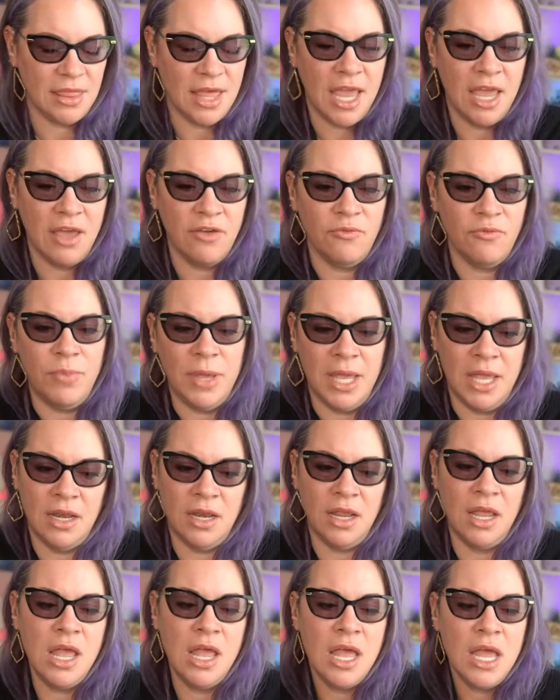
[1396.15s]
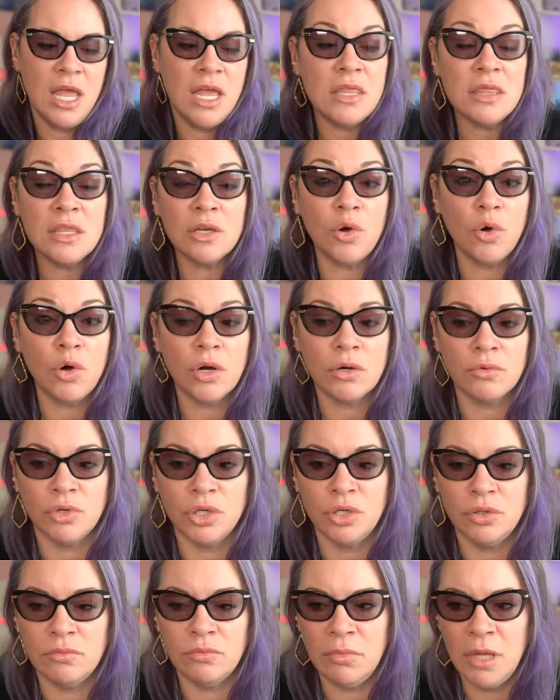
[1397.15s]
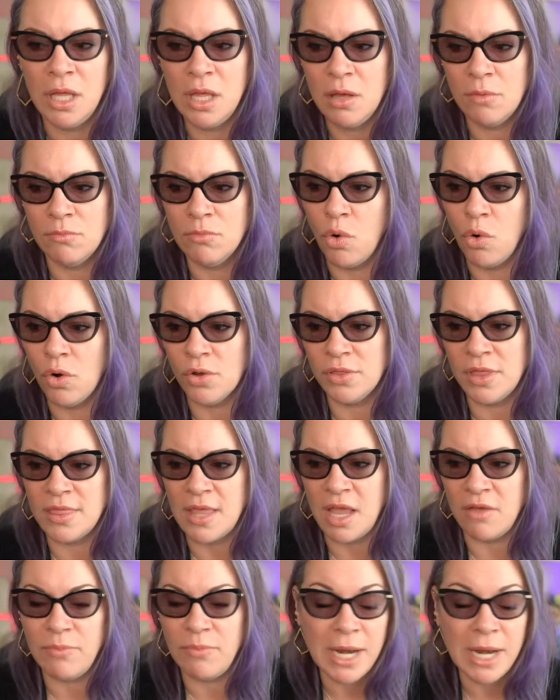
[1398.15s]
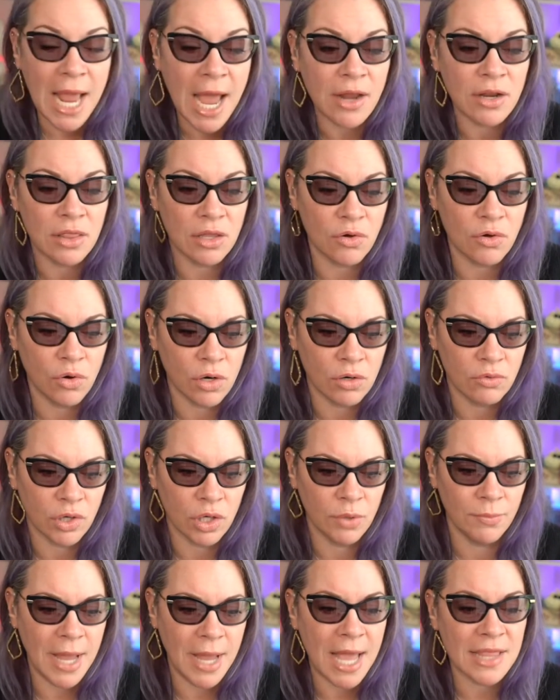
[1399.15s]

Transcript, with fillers: They have been in the courtroom more than they've been out of the courtroom.